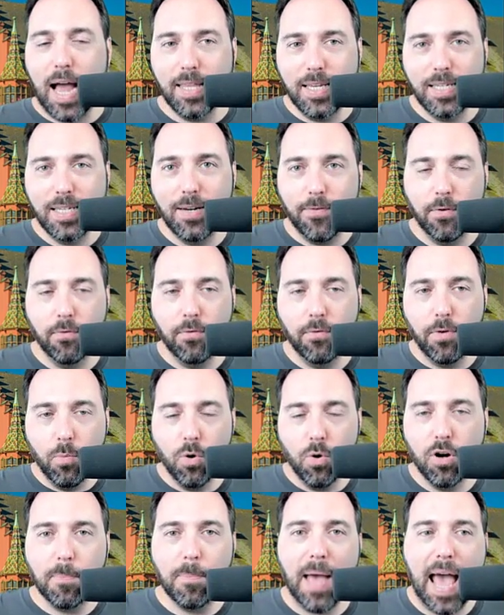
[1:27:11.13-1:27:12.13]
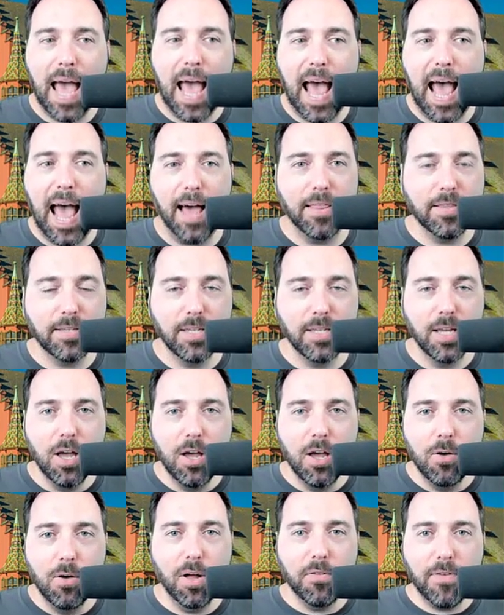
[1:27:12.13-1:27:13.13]
And we can track these different reward
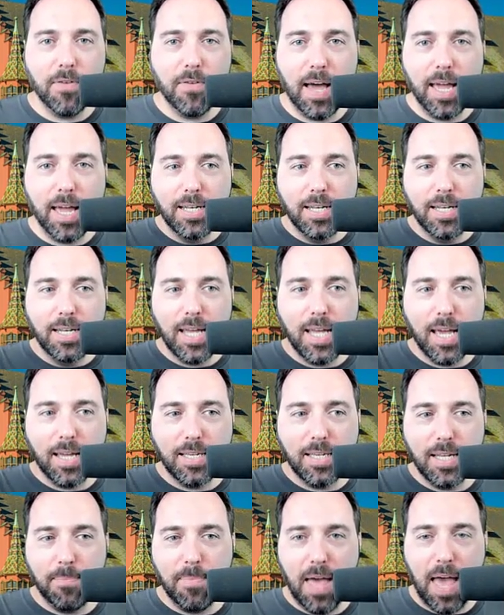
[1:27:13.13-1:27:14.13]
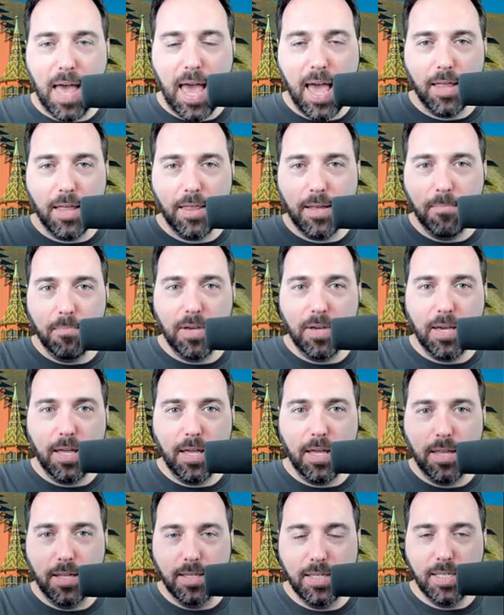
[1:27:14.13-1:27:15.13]
paths. Well, if I take step
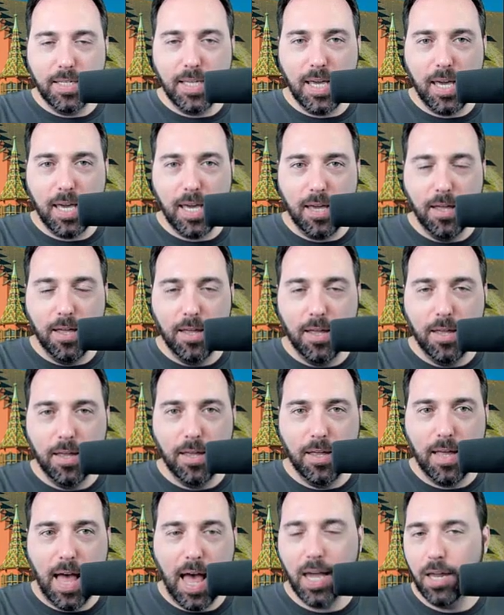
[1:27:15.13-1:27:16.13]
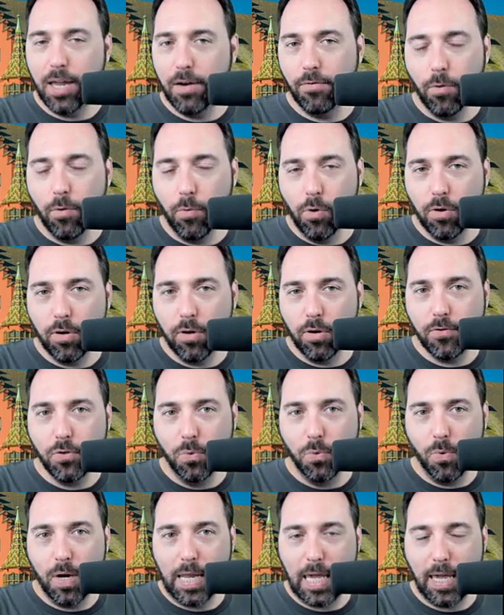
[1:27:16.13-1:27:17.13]
A, then B, then C, I
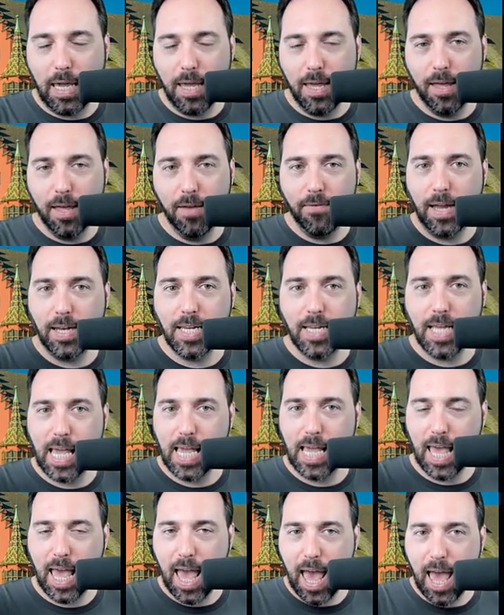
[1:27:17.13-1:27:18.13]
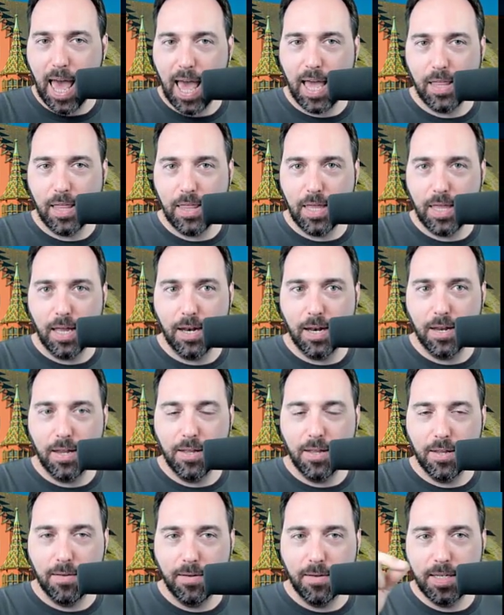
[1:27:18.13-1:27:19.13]
get a reward of 20. If I take
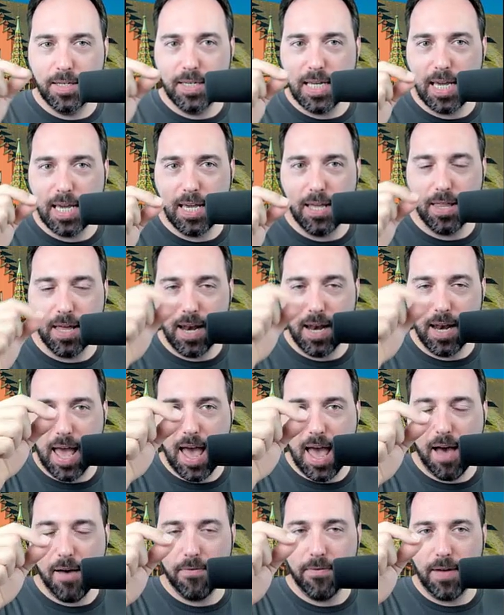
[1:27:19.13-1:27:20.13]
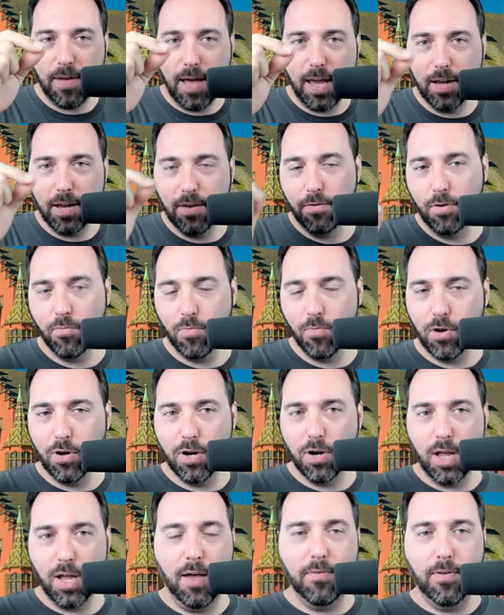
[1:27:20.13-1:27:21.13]
A, then D, then F,
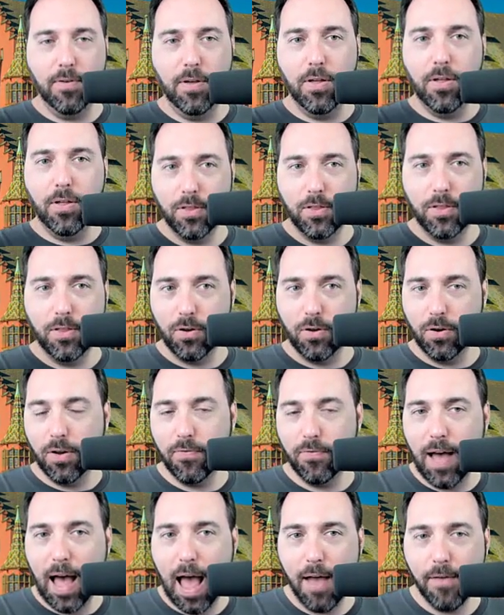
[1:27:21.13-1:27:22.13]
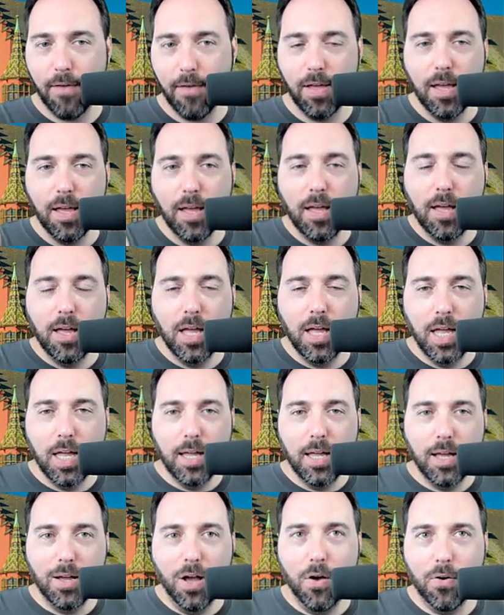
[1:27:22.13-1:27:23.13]
I get a reward of
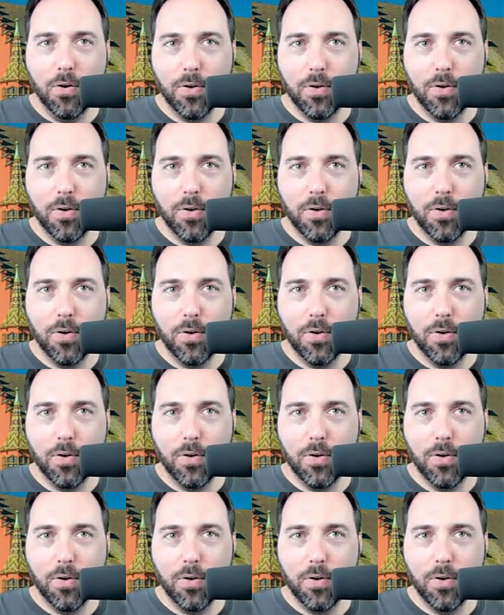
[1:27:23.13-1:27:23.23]
35.